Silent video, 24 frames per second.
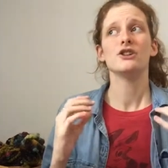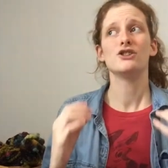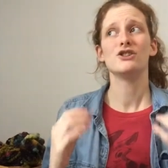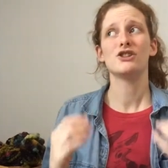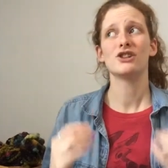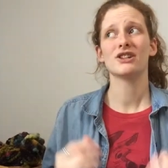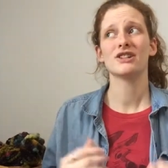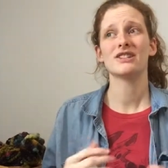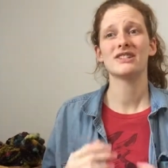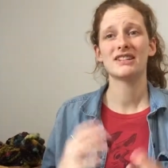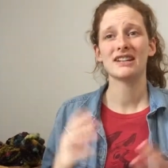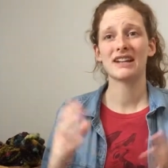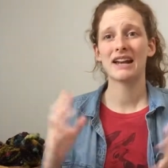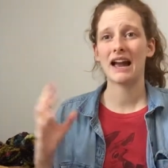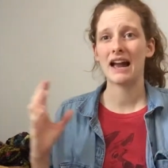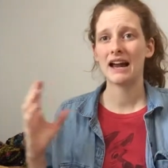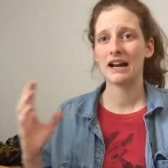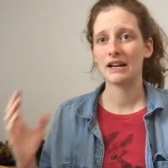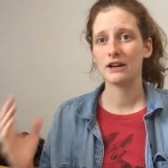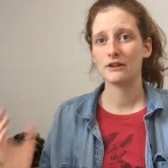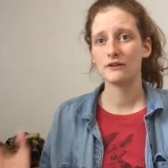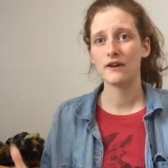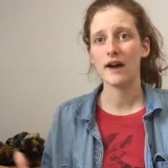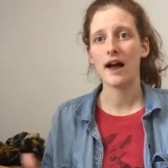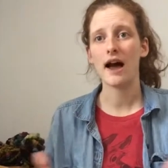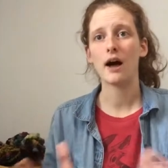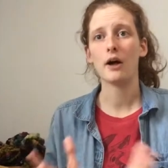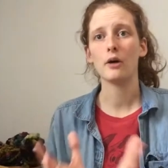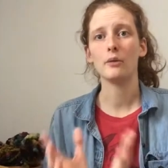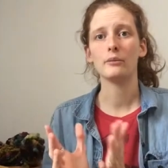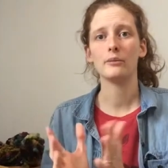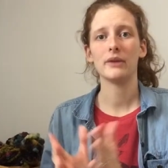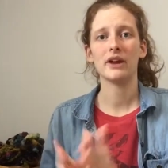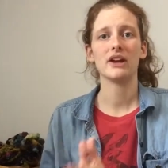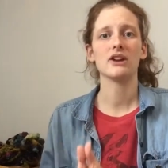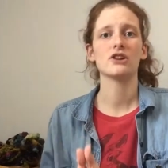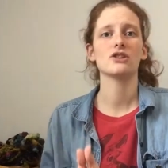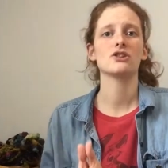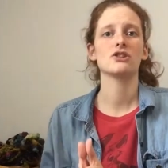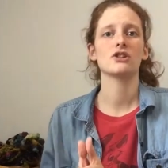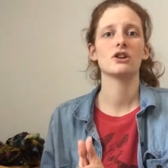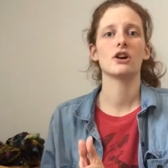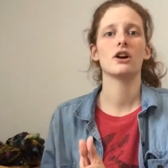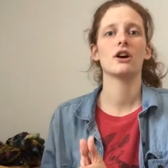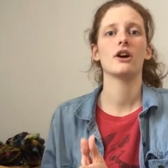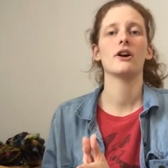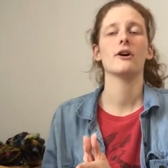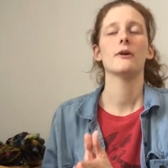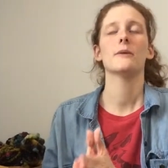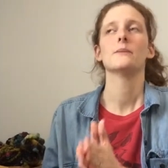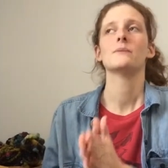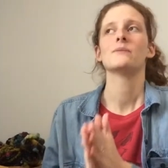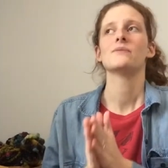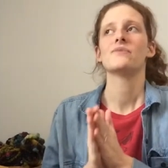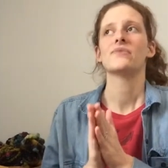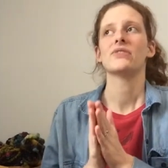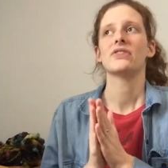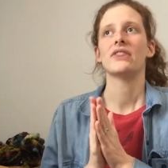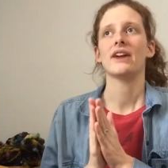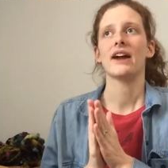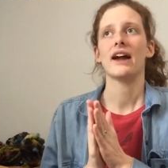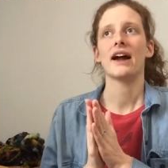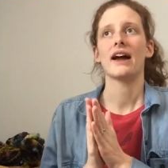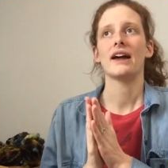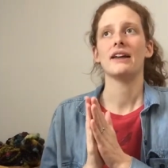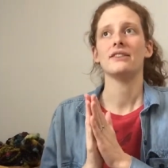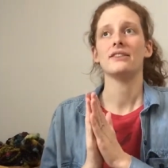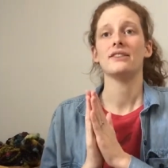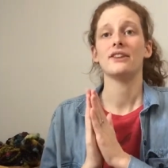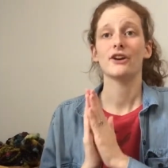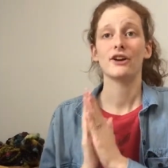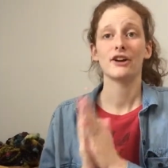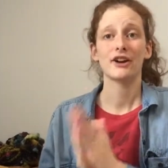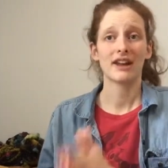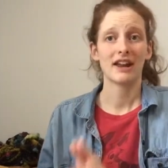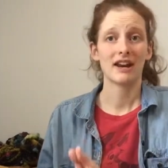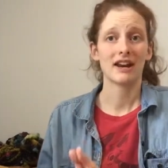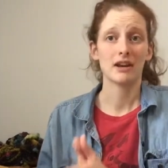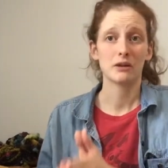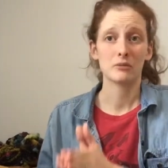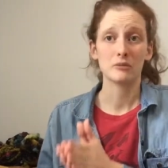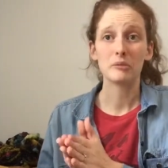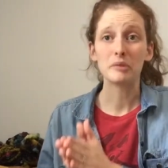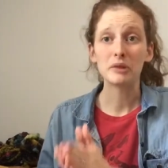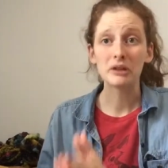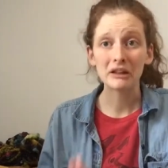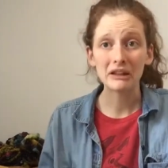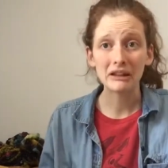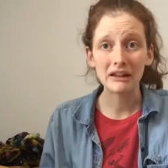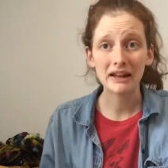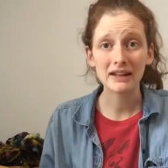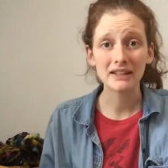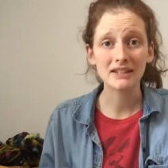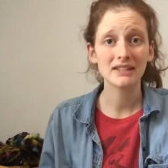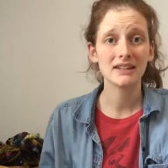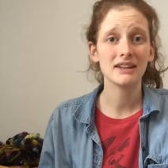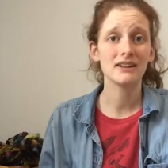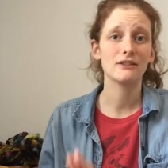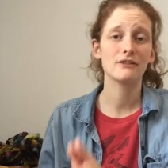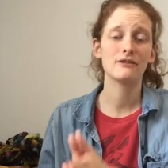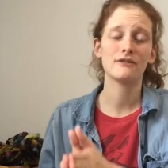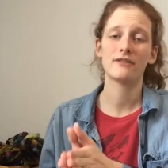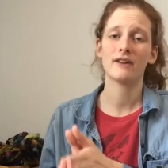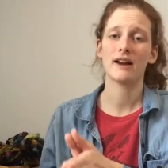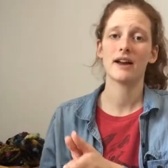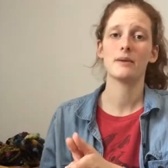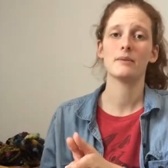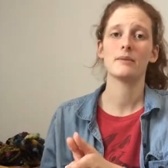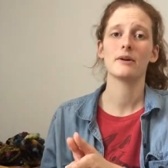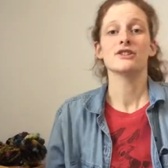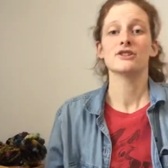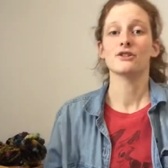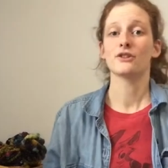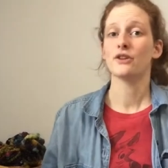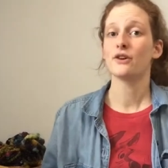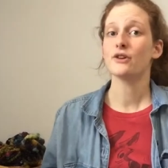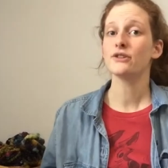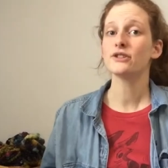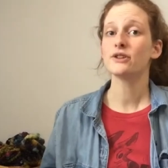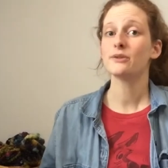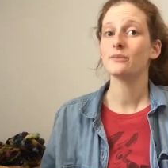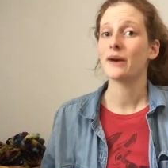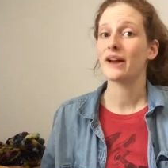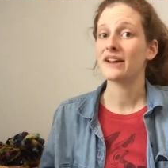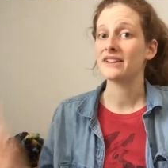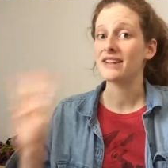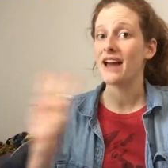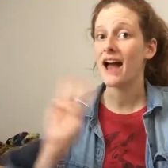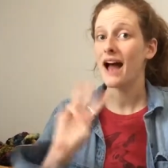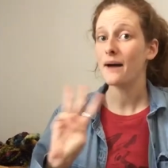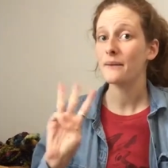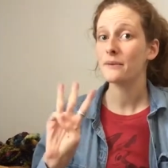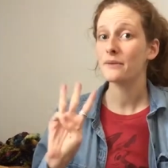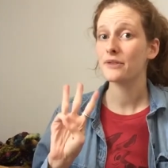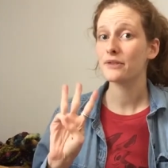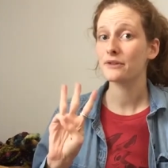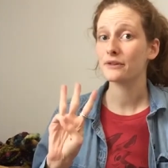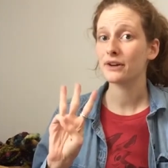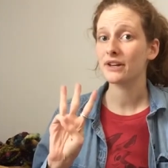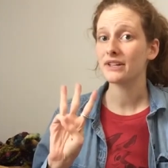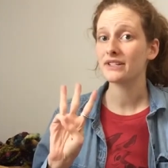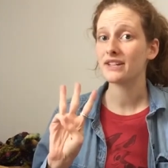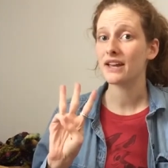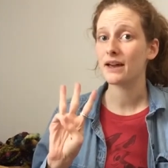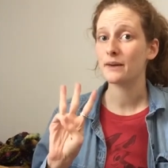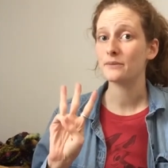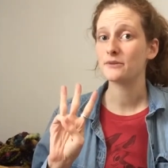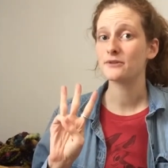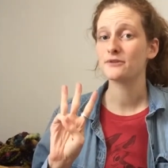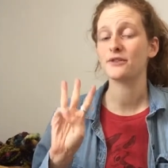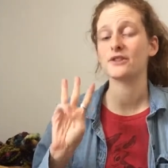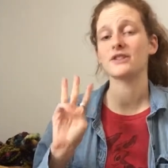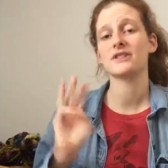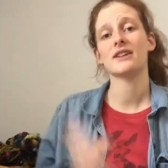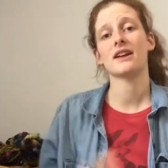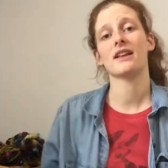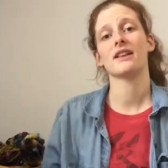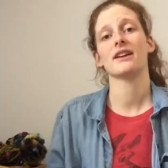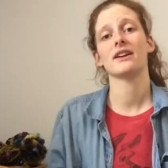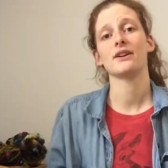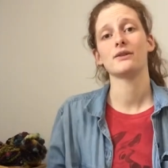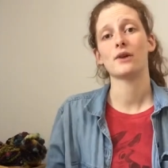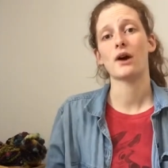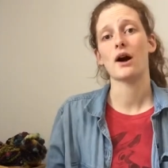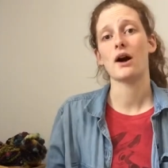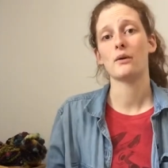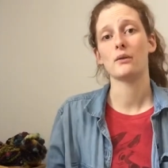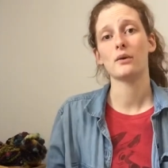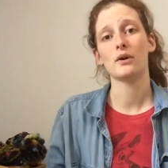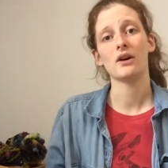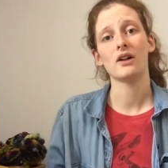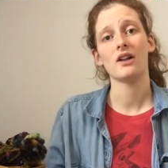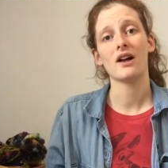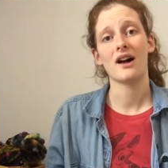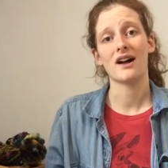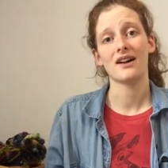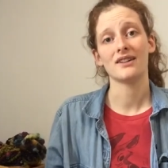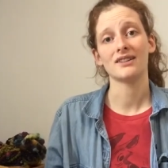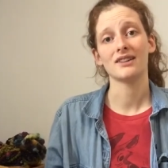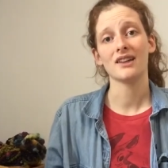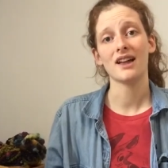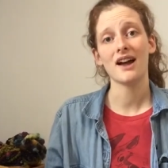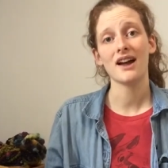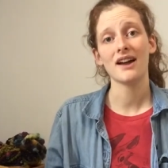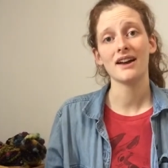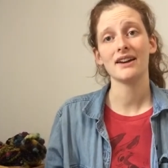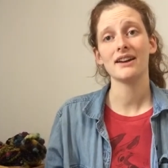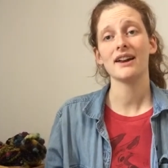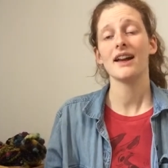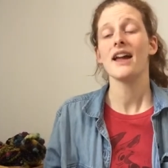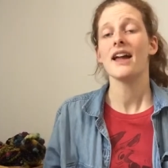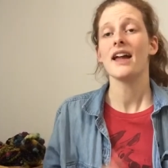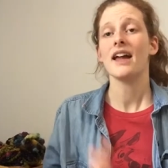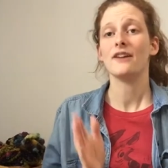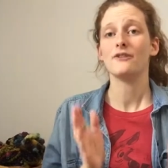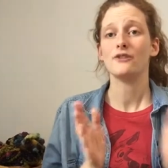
just to kind of help make sure that they're getting plenty of fiber. So those are my top three tips for selling raw wool online.